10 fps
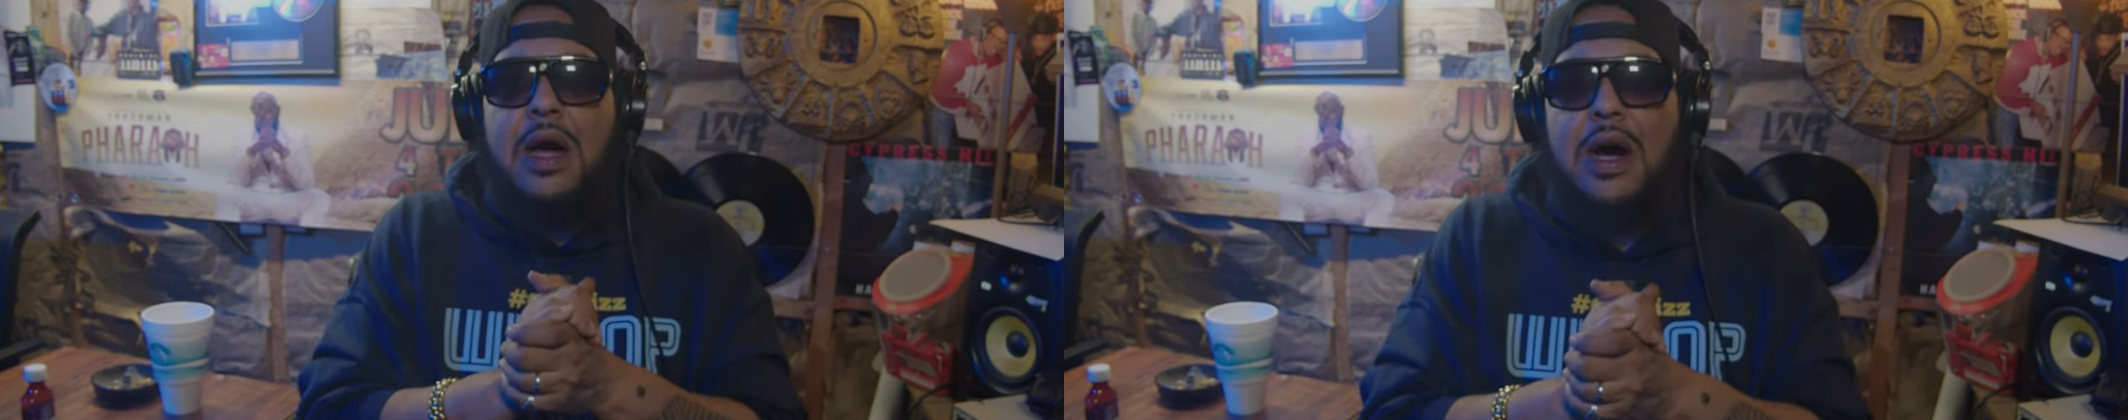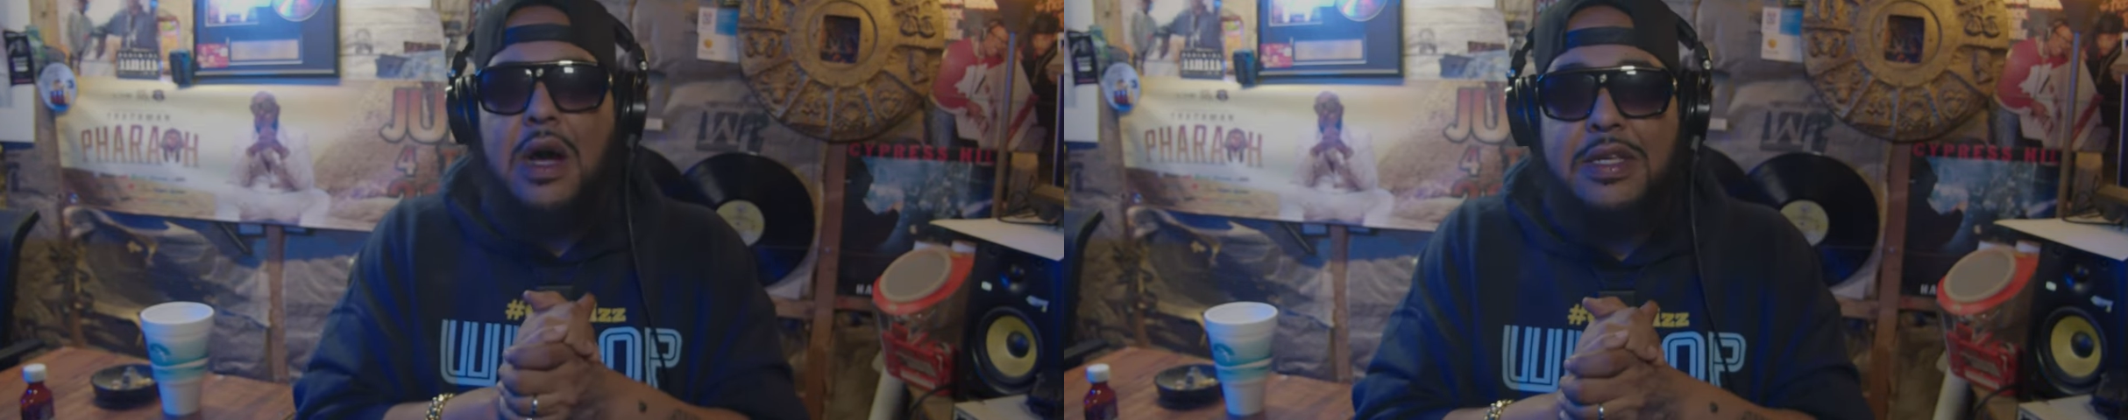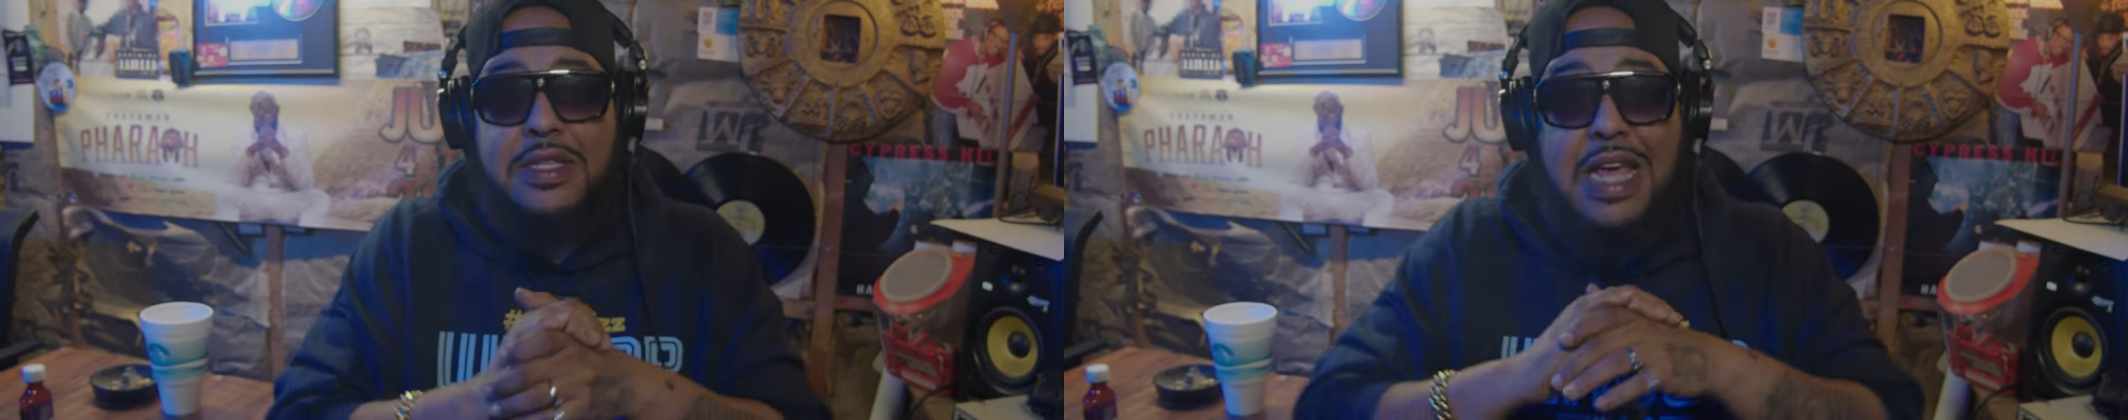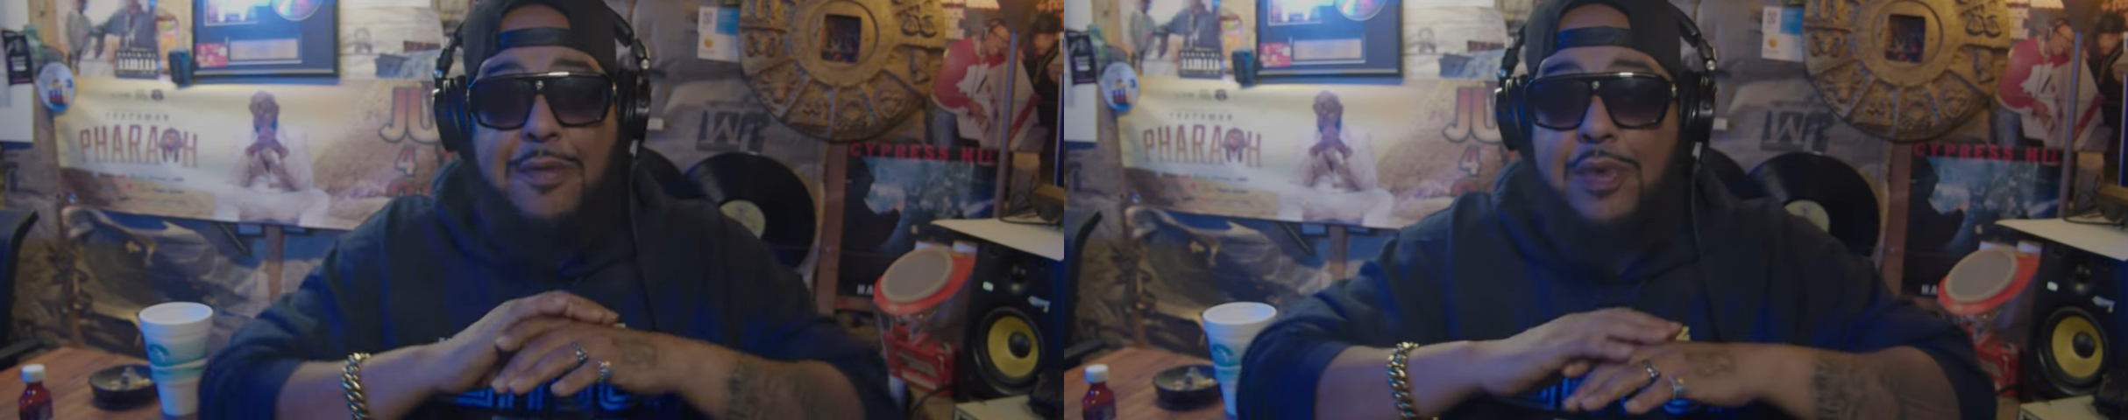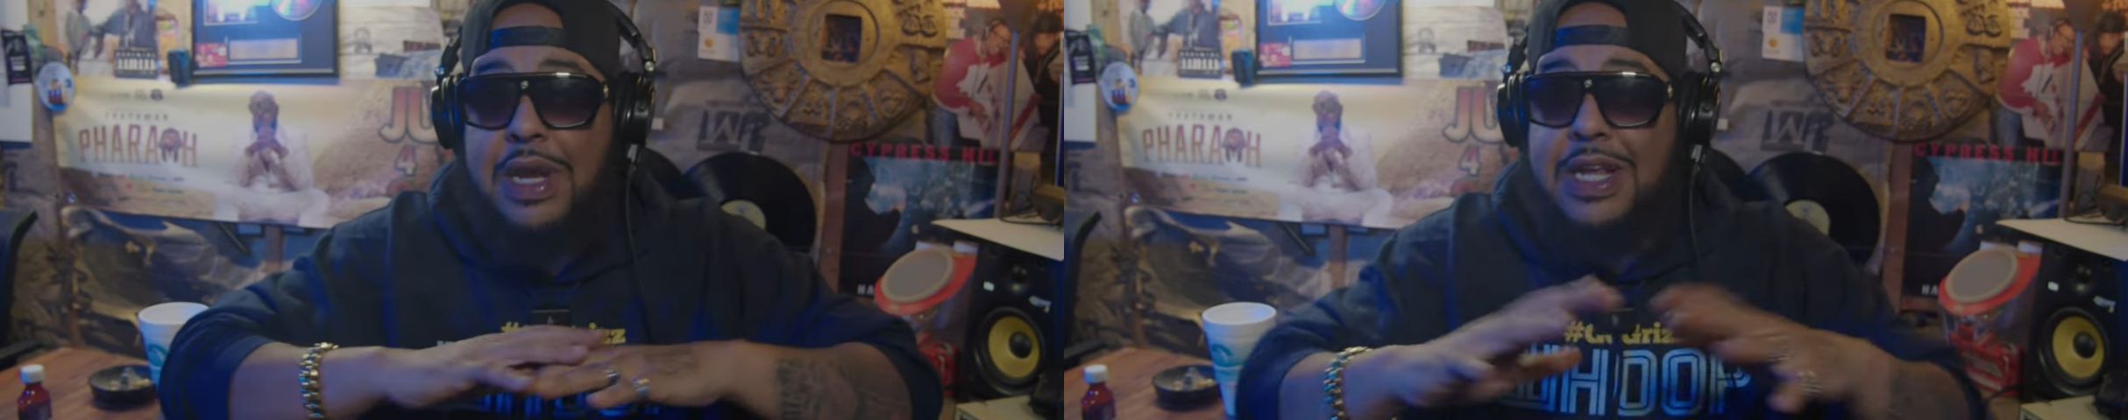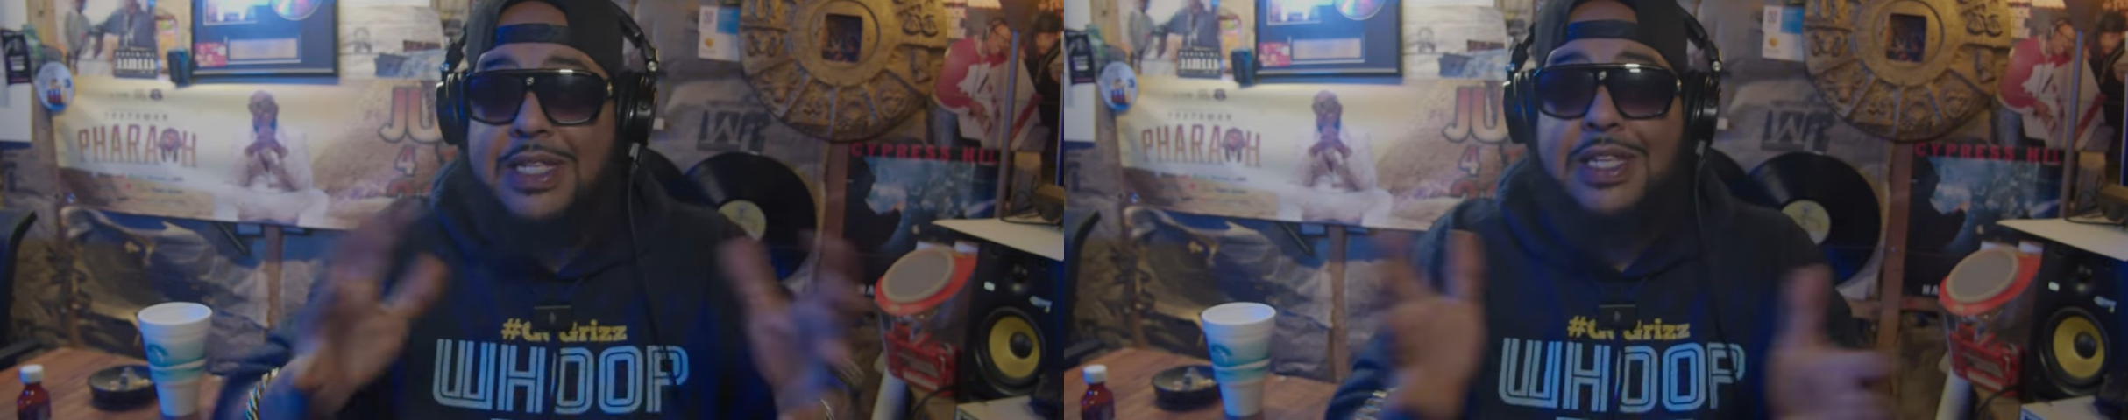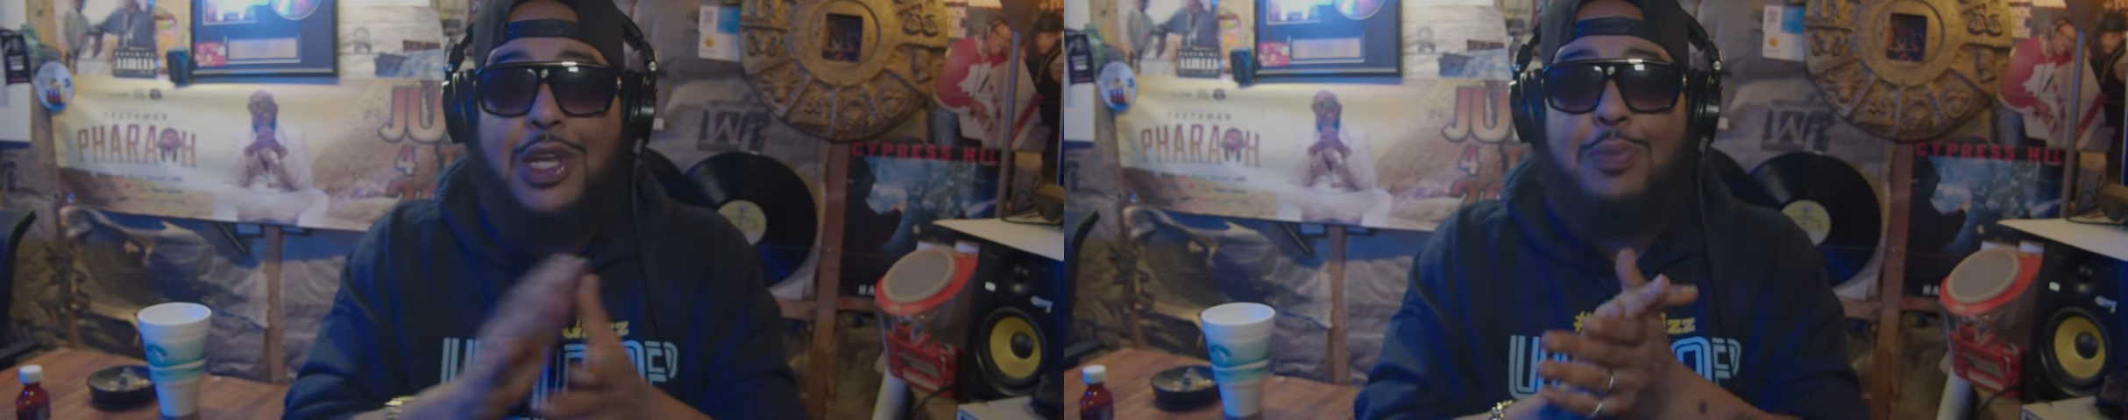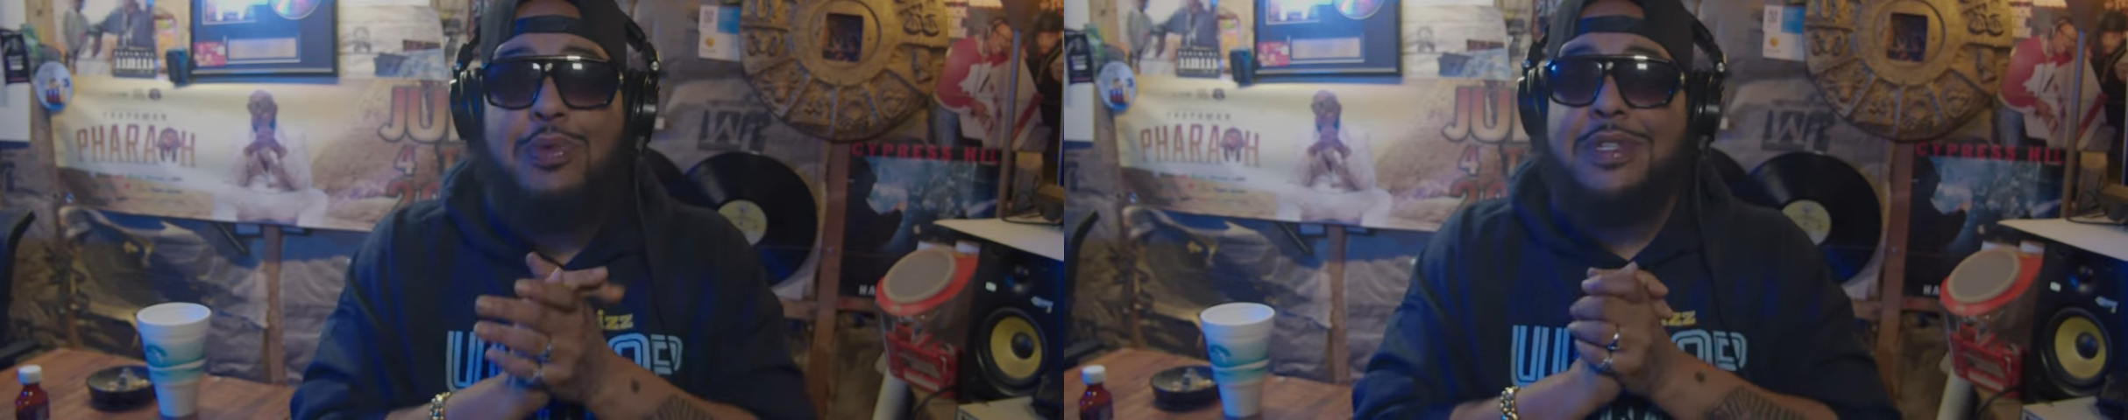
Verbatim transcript: It's definitely a syllable